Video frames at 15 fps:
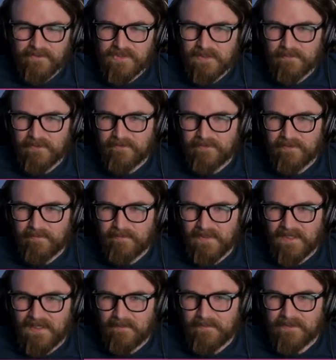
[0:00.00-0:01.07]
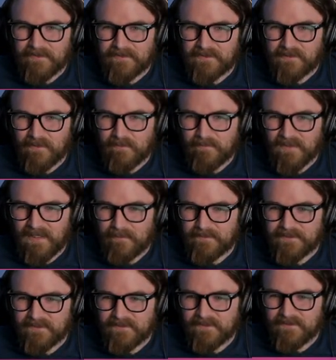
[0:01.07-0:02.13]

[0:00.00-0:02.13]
I'll jump over to Bob here, see what Bob's getting